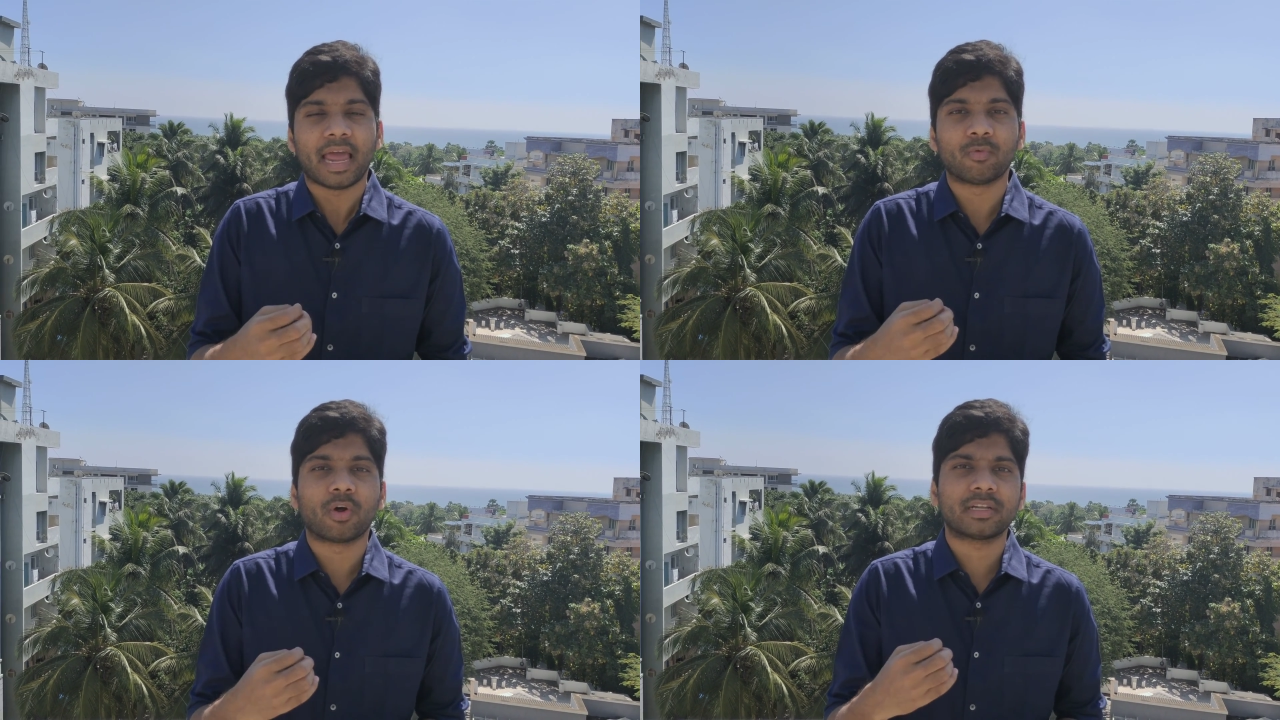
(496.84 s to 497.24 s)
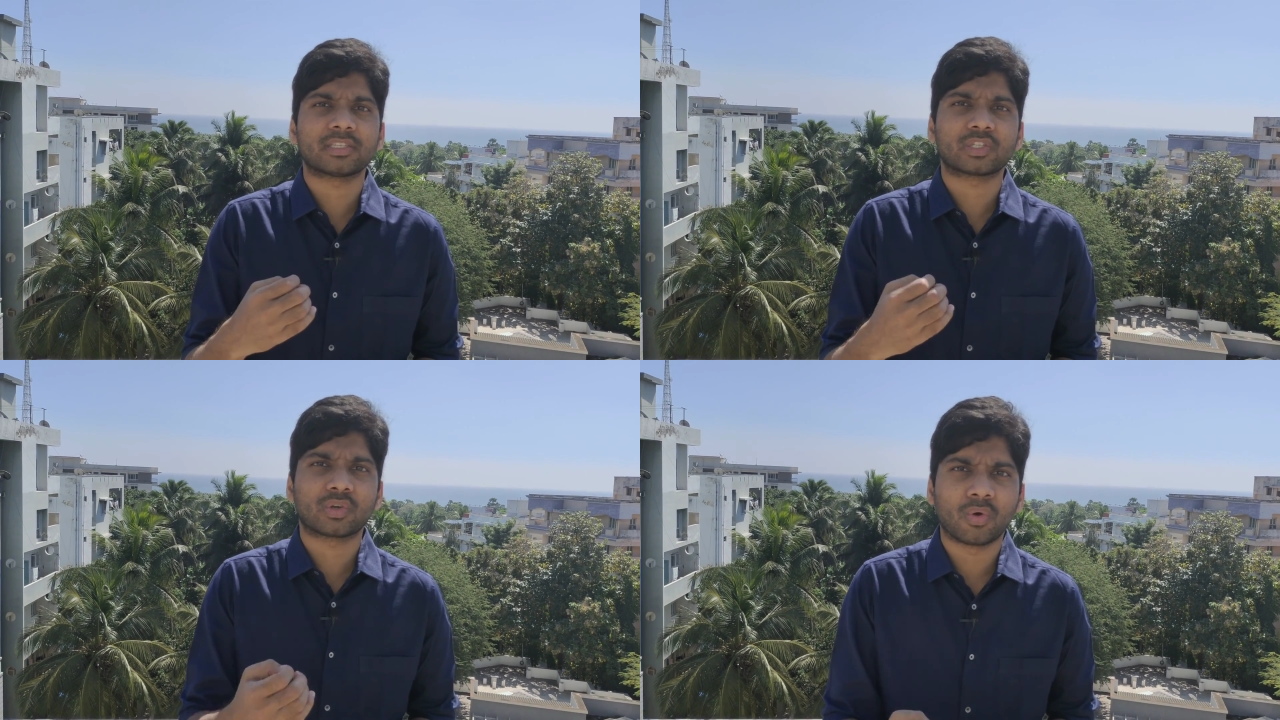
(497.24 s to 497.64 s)
and what
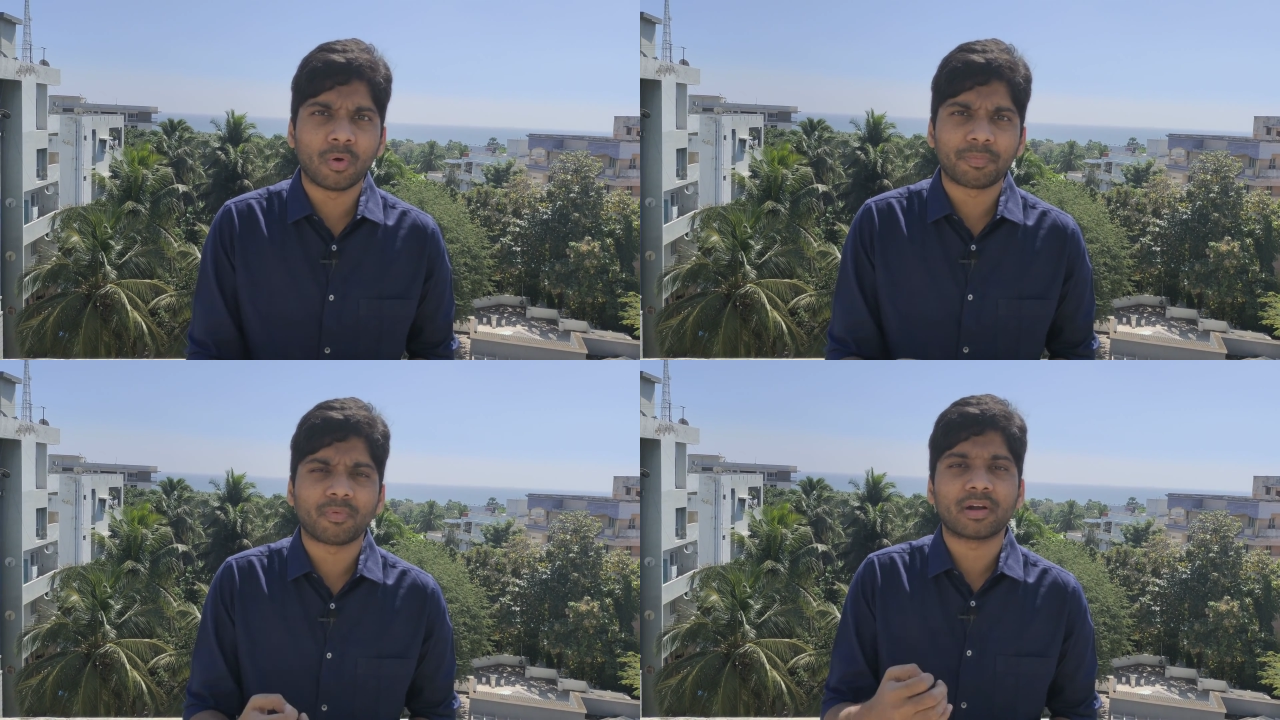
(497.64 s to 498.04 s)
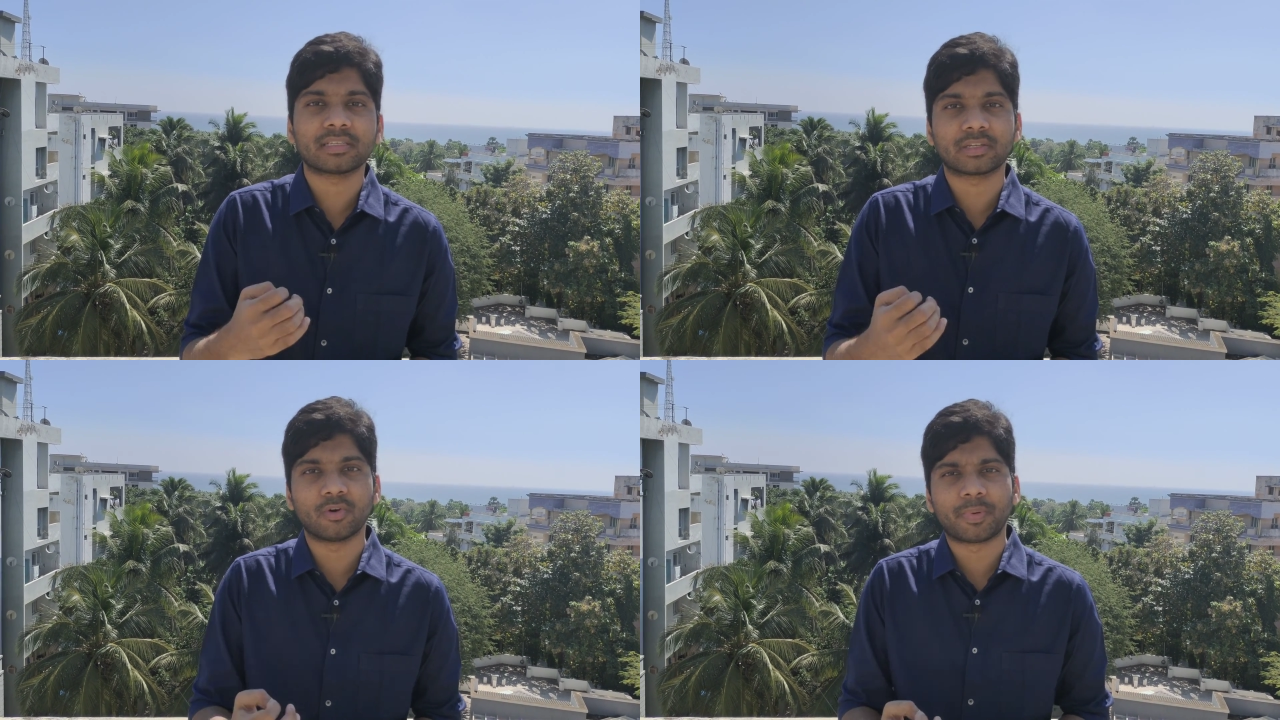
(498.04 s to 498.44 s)
is scope, what
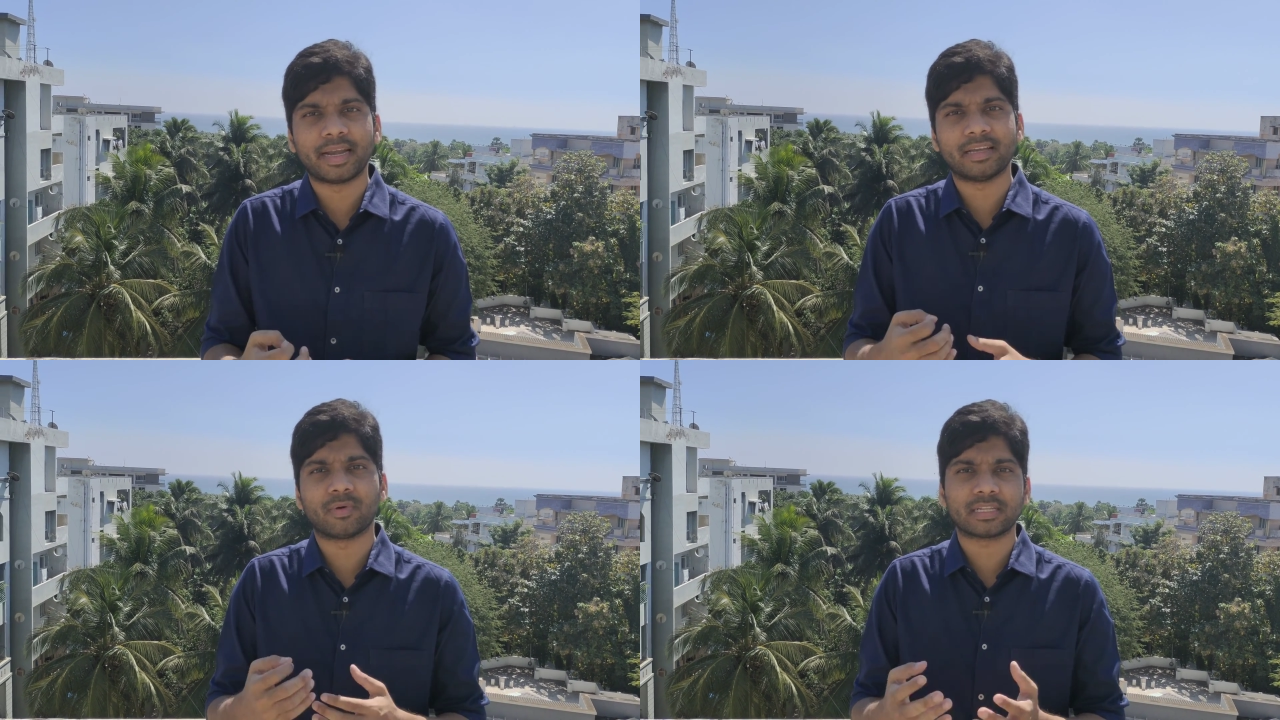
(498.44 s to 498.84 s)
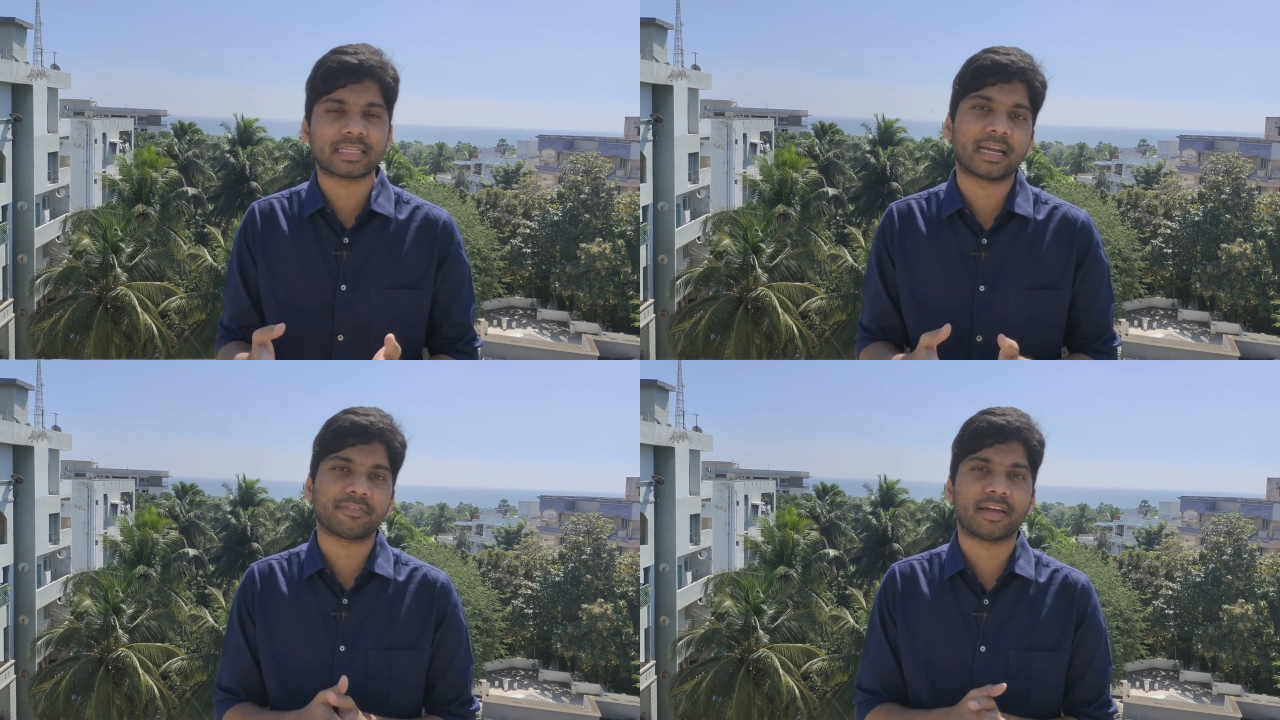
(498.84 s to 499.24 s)
is group ID, what
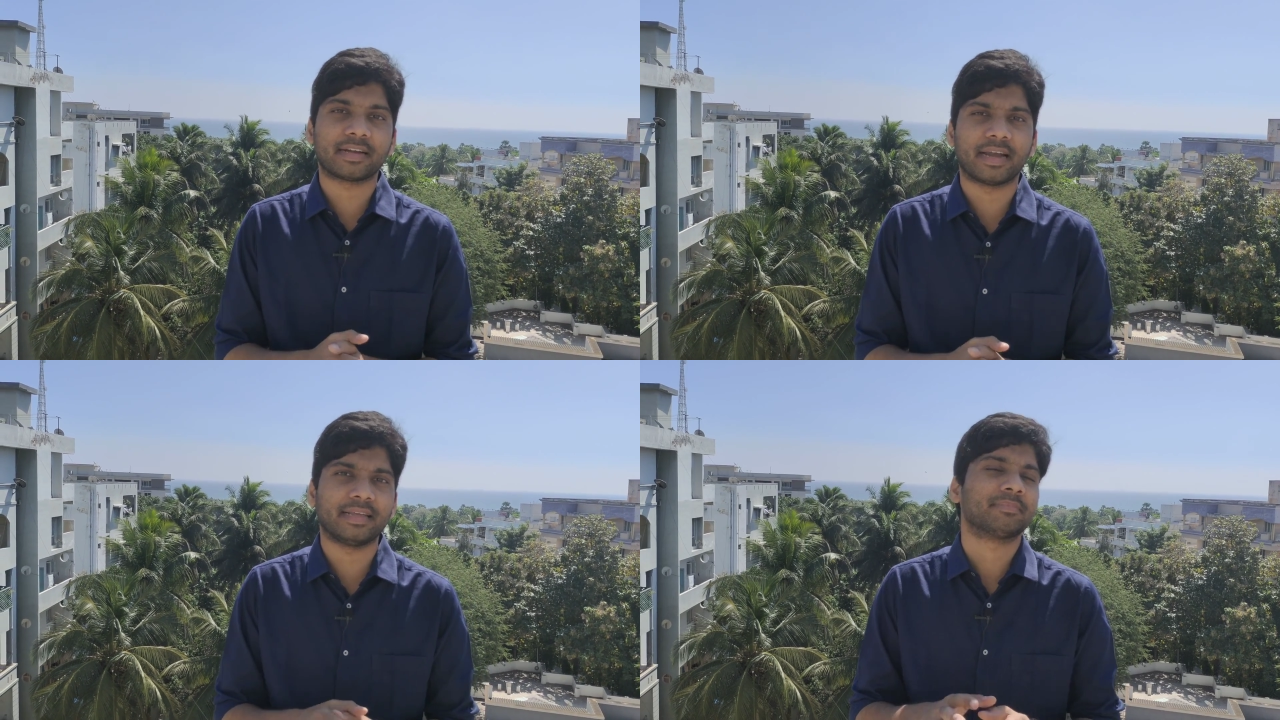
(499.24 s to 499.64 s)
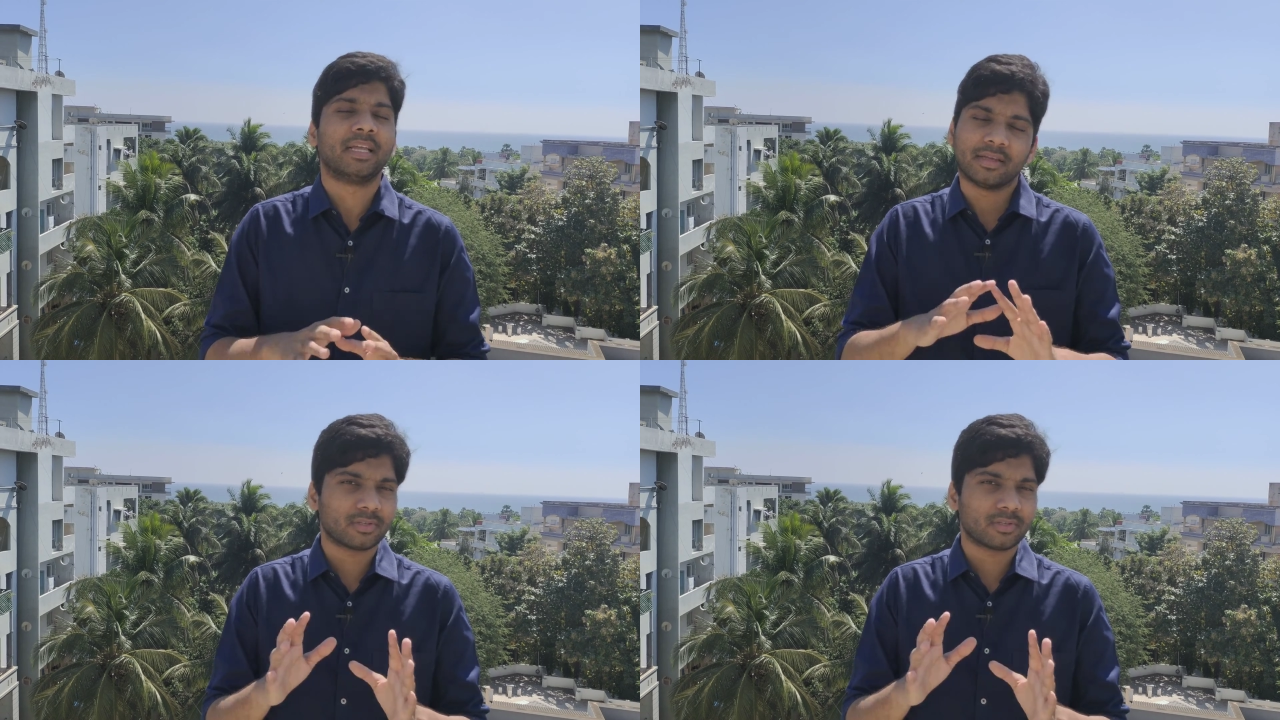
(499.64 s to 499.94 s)
is artifact ID.